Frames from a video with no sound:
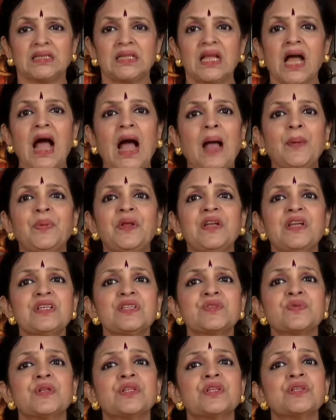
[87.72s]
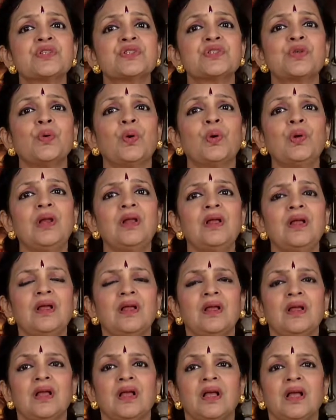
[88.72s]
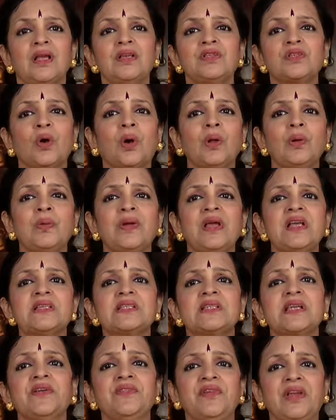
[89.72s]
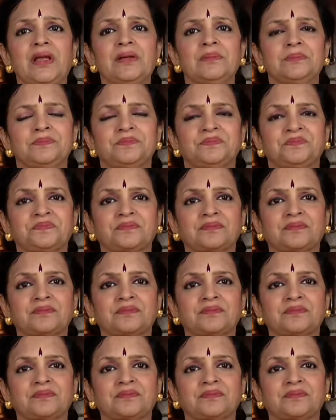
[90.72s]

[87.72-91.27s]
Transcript: The happiness for the soul is always giving.